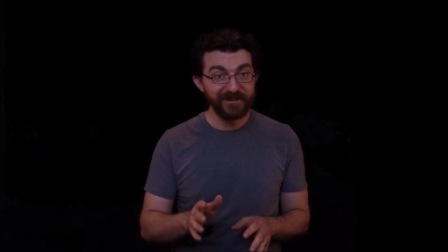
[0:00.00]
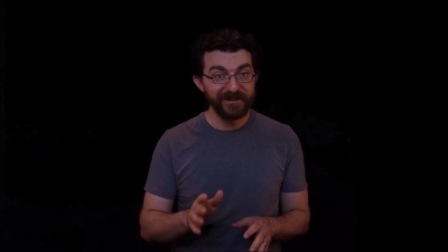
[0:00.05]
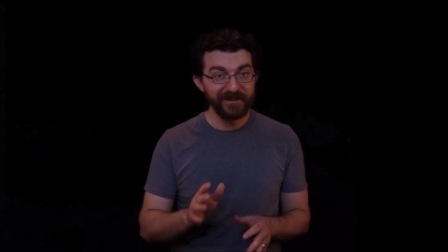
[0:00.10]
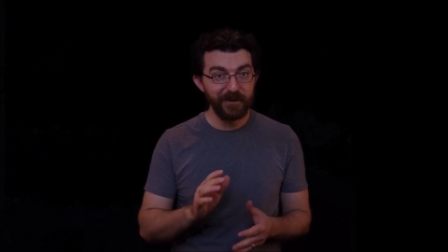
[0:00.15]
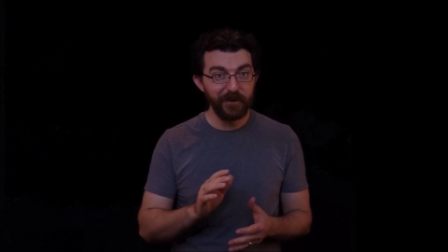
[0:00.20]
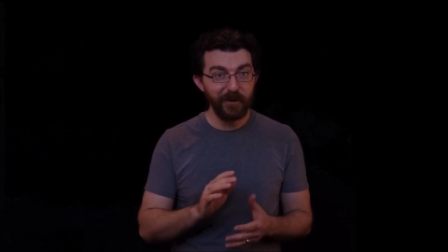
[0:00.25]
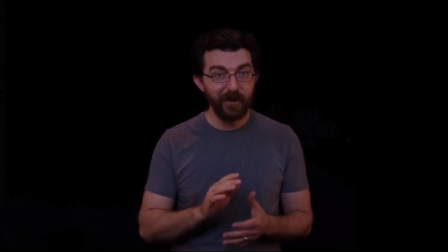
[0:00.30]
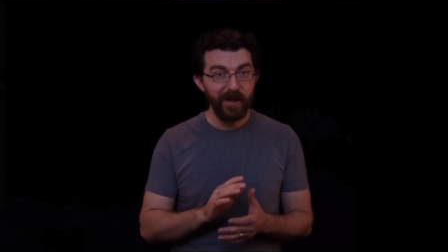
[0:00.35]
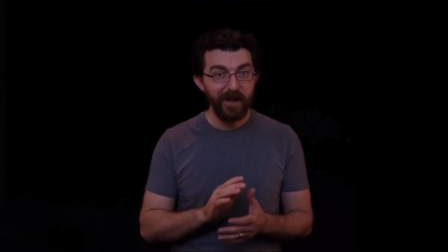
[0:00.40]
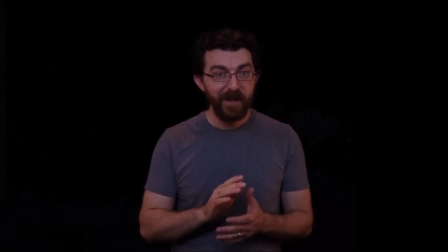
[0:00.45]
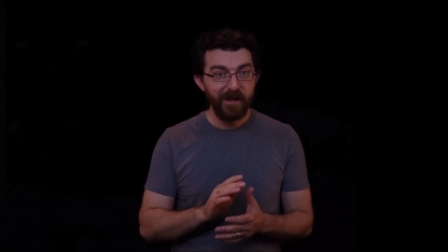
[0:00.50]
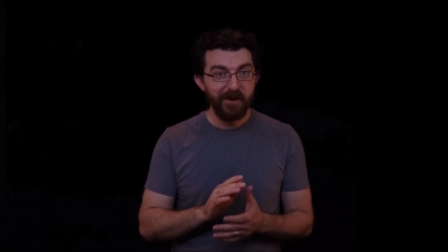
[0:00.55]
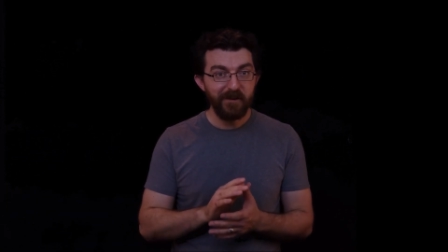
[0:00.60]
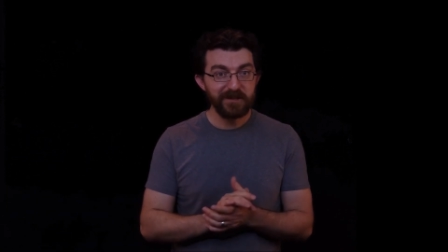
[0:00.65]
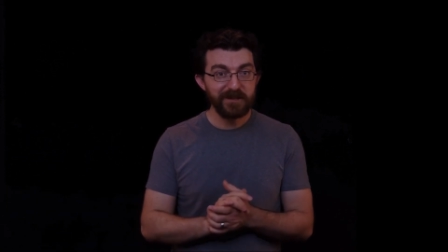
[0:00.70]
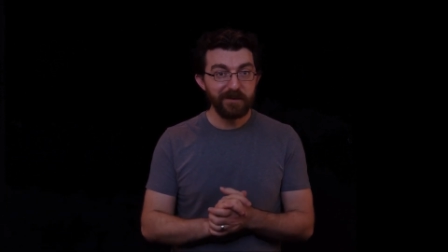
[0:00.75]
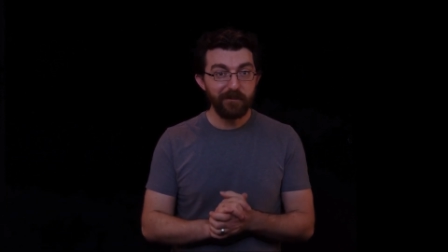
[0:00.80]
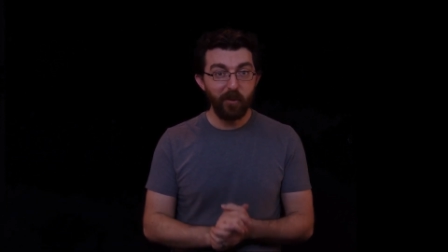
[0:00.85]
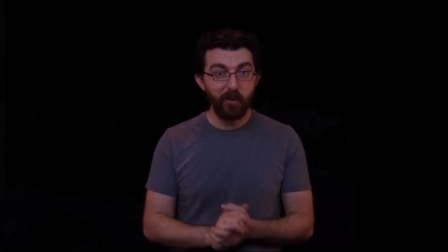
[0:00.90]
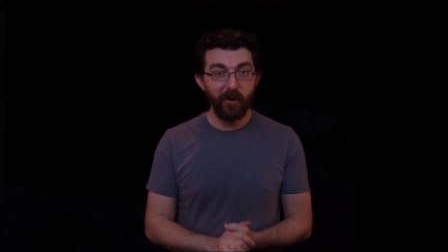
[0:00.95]
so
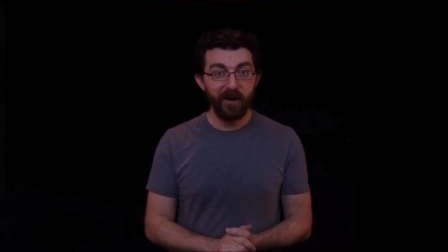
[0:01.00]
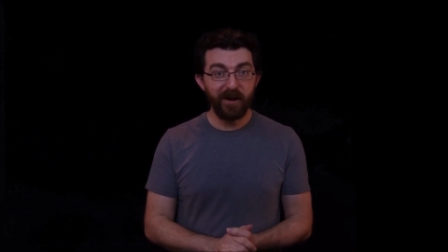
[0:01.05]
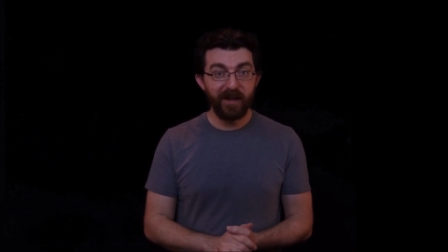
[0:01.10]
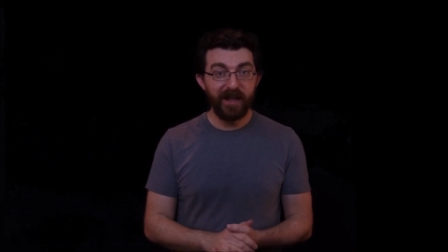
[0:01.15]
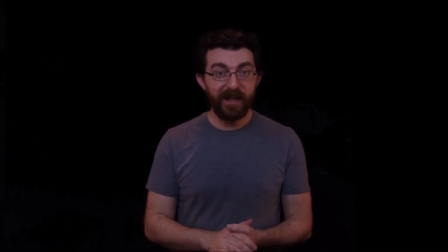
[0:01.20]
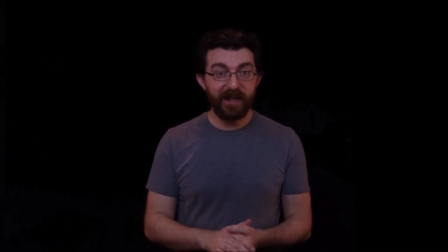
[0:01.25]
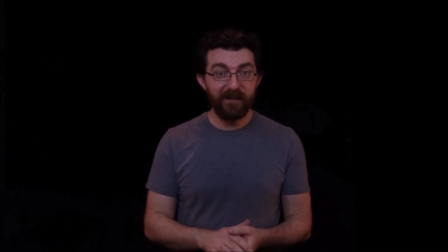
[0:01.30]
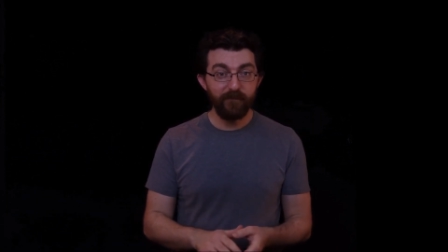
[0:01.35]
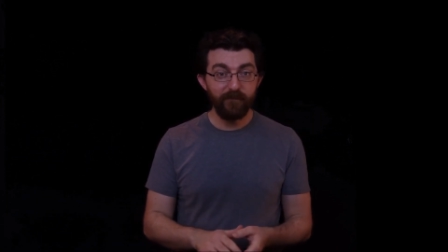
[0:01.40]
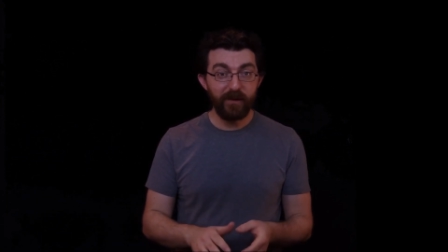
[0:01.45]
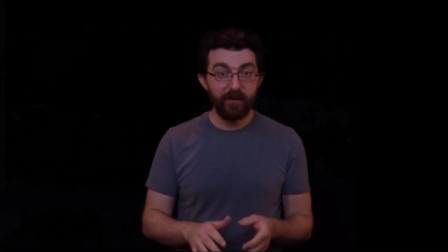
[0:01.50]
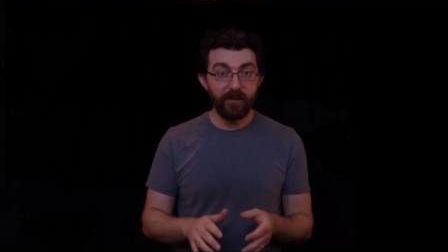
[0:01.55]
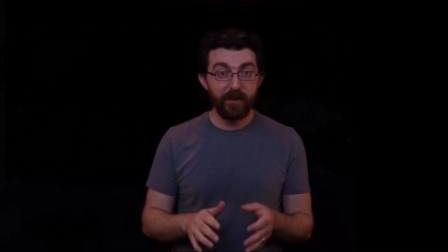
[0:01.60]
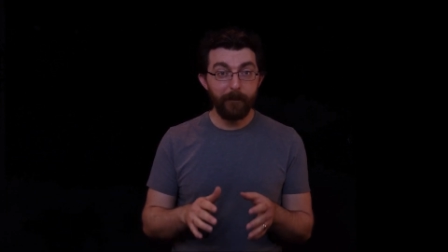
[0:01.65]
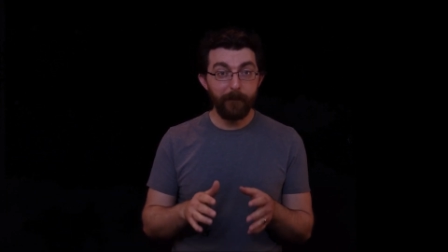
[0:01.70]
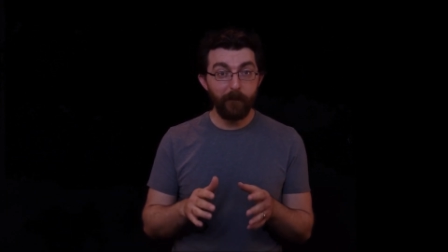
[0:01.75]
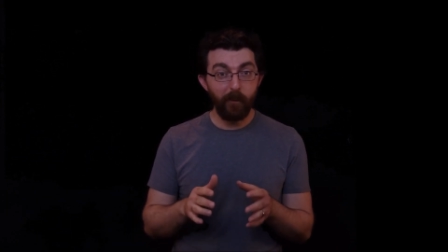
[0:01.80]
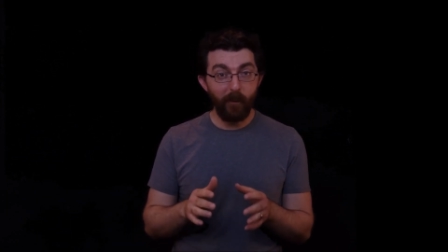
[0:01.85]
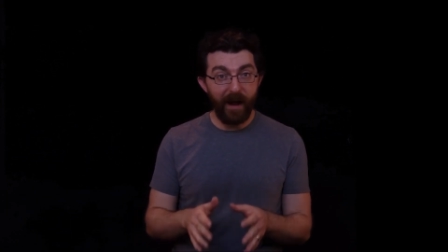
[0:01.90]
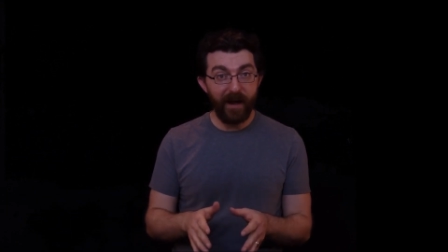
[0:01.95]
your support can give me
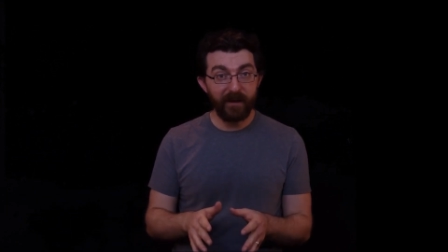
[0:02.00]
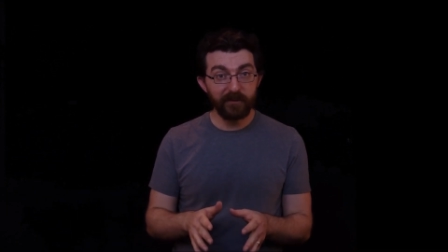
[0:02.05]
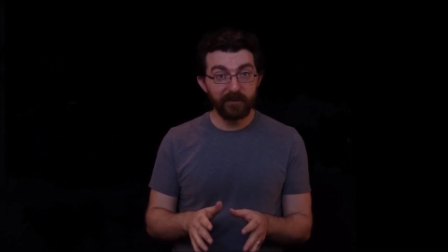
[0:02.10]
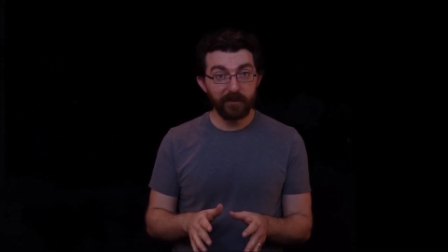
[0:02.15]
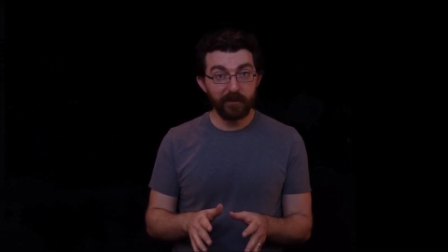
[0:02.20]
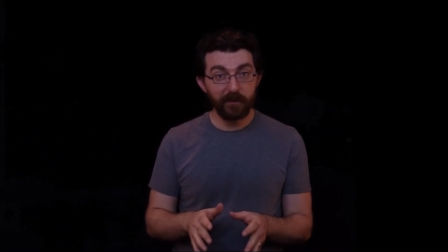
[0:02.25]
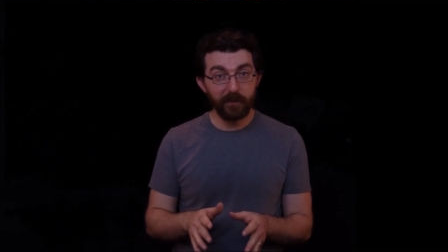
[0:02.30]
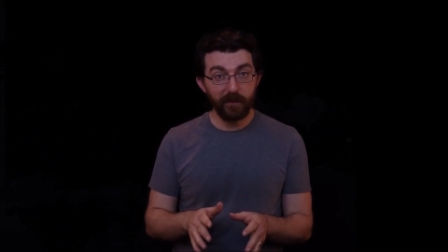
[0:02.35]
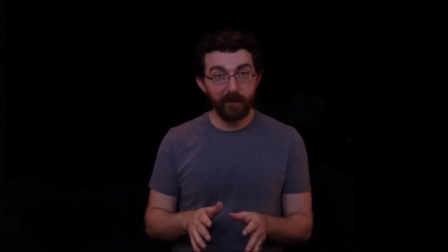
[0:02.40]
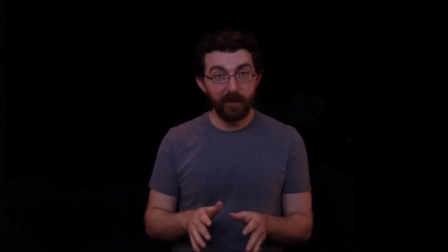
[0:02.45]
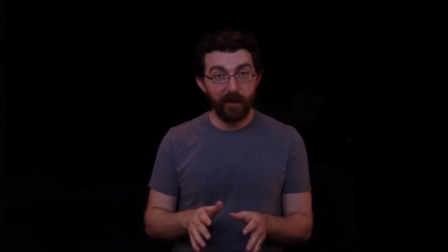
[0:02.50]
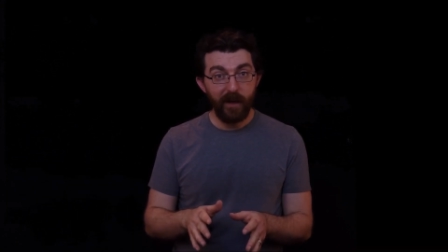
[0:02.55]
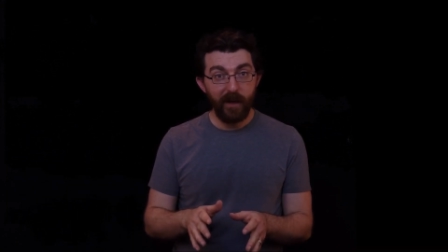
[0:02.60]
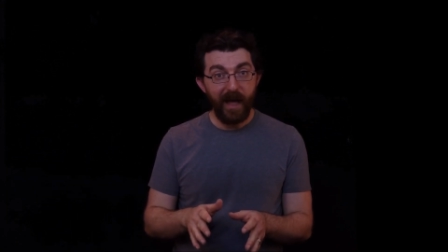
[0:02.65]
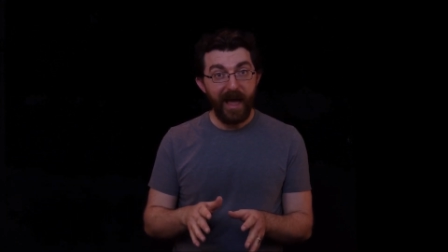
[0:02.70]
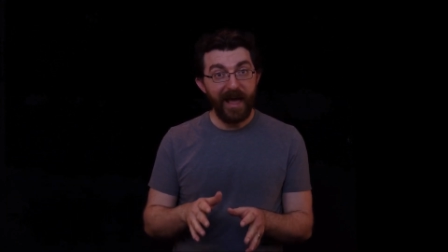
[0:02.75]
the practical